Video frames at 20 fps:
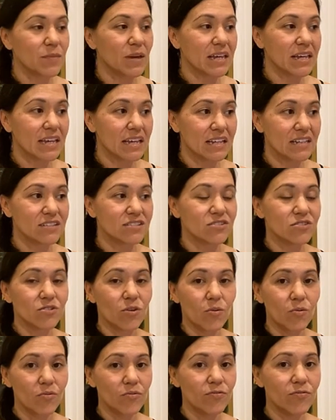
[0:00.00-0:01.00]
My kids
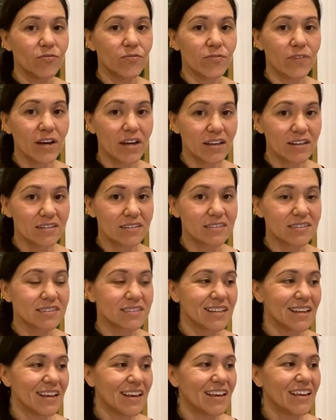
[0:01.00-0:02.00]
don't fuss.